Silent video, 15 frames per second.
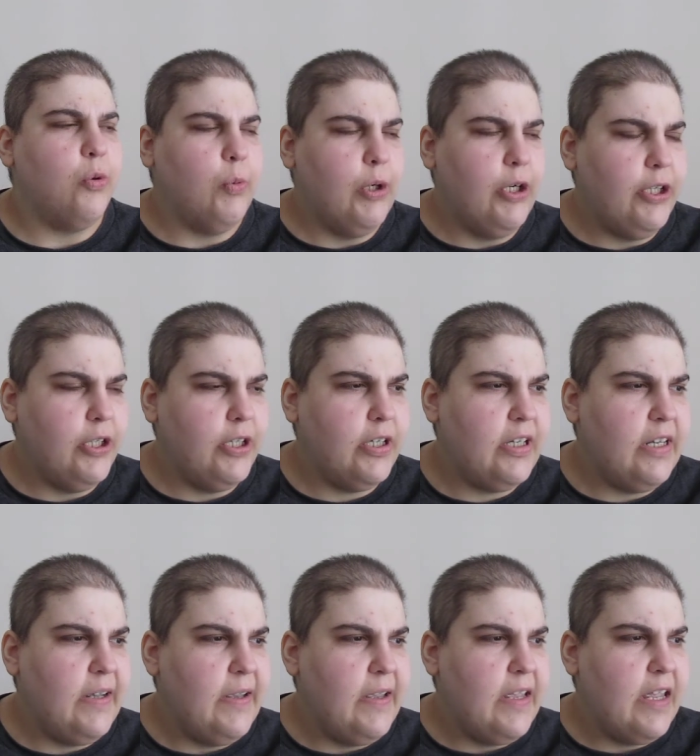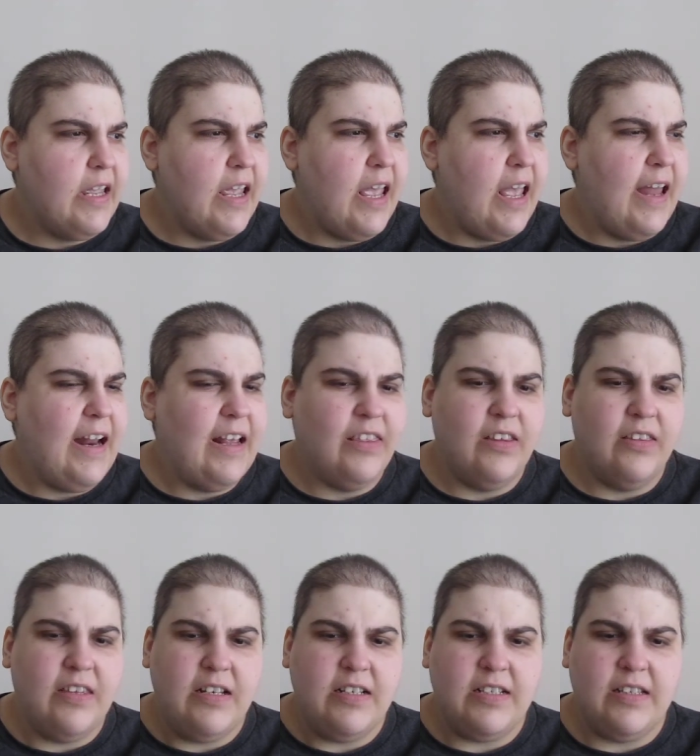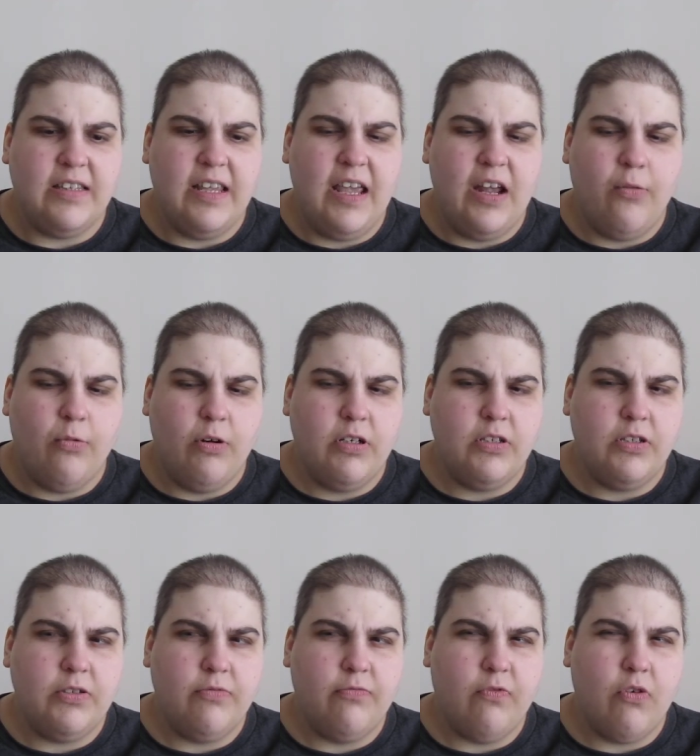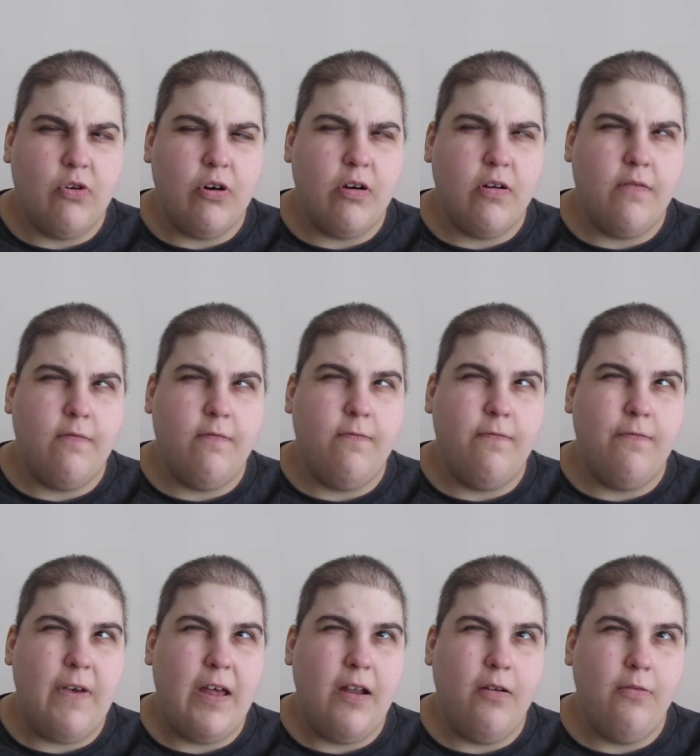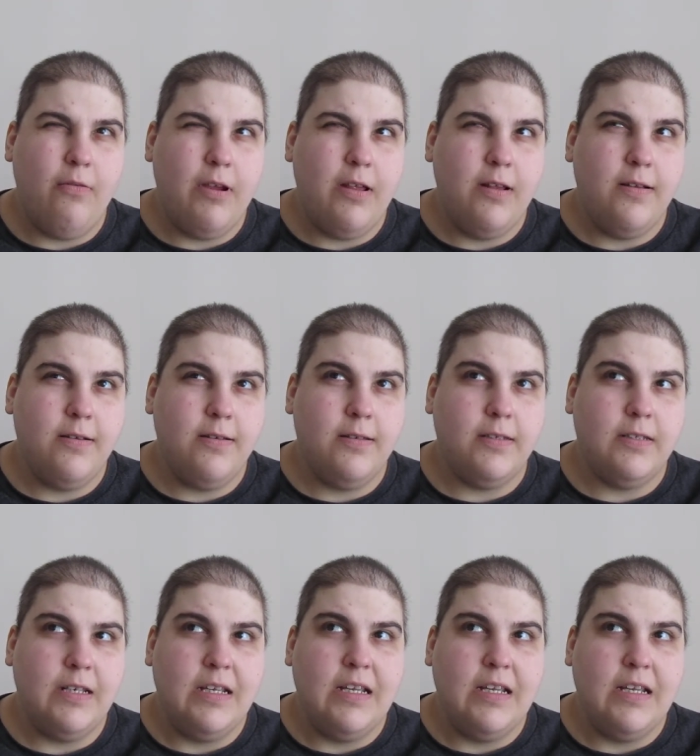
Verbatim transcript: work and I think they said they had ones for veterans.